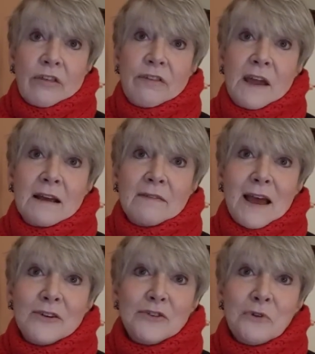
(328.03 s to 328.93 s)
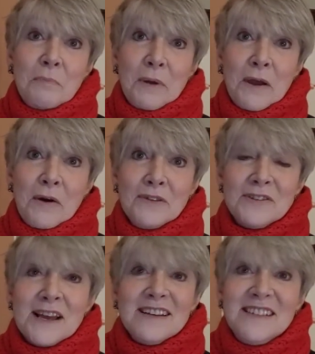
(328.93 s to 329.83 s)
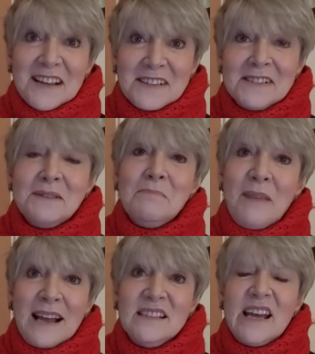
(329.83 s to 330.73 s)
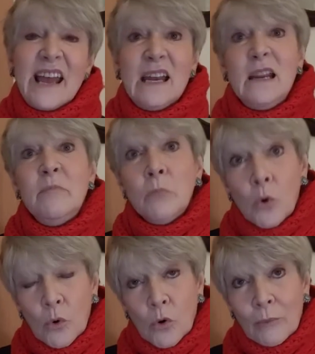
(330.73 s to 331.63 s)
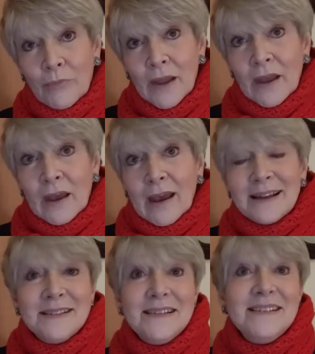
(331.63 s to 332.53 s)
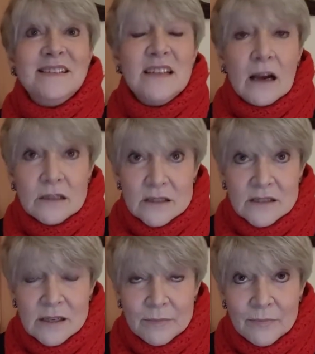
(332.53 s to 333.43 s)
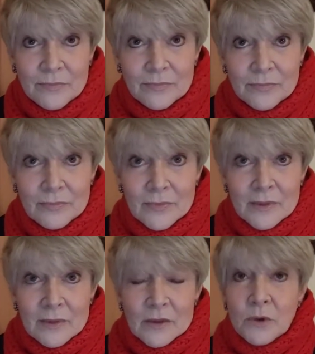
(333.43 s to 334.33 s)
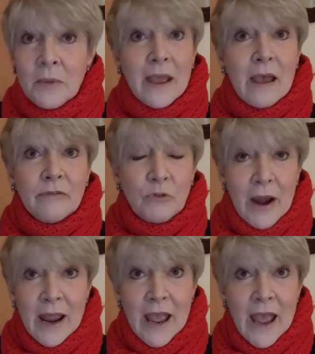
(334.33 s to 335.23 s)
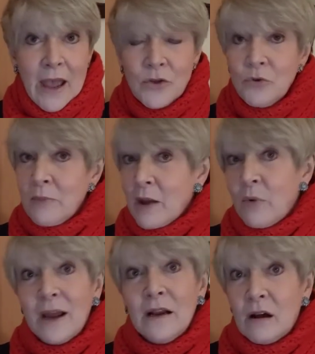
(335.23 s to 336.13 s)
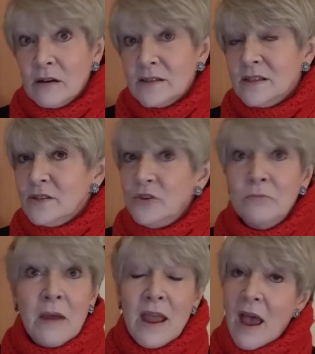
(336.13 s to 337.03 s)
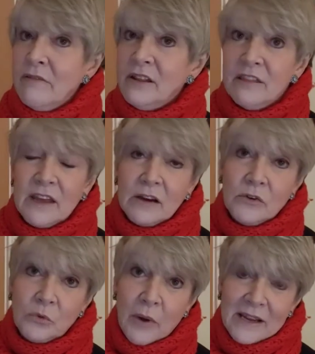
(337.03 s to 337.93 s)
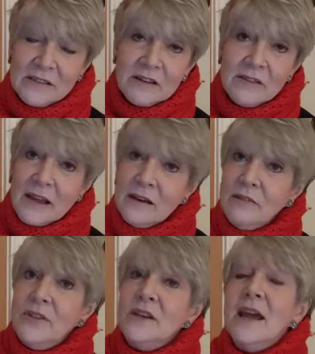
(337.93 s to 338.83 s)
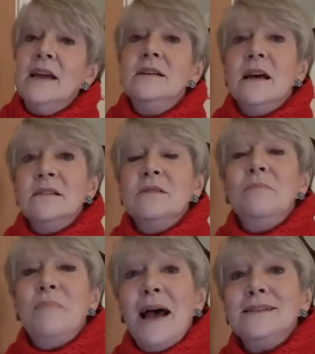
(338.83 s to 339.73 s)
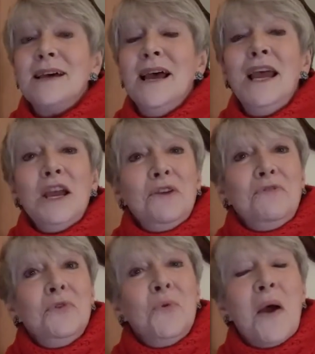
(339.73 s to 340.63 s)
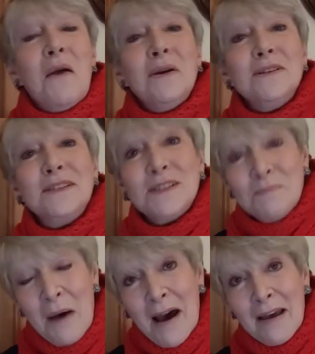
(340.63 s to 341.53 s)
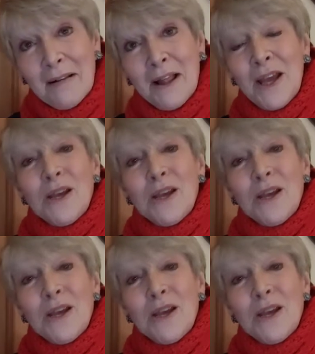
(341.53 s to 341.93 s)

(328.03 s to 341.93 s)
think that your appearance doesn't matter anymore. And it does. You may have grey hair, you may wear glasses, you may have a thickened waist. At the end of the day, it doesn't matter. If you wear a smile,